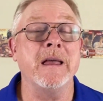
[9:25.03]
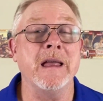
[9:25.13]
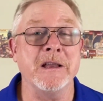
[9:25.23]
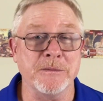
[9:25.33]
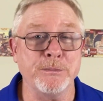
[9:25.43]

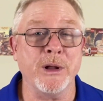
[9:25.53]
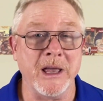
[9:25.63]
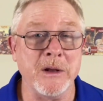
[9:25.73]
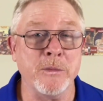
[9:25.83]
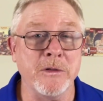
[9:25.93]
is
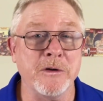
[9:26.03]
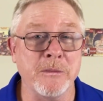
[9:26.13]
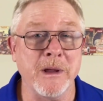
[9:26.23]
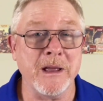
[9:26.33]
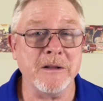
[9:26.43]
playing with your
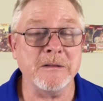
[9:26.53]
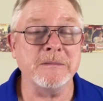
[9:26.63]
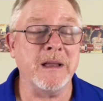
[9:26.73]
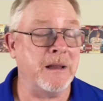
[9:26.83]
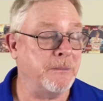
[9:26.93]
male
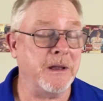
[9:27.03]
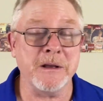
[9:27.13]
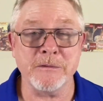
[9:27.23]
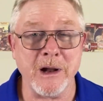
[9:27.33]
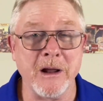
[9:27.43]
and
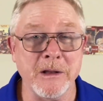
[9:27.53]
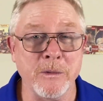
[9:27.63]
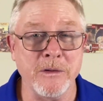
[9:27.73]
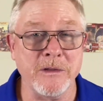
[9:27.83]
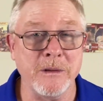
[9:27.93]
being rowdy
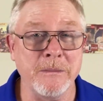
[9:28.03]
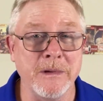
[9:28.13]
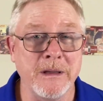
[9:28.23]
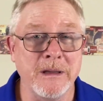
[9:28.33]
with him,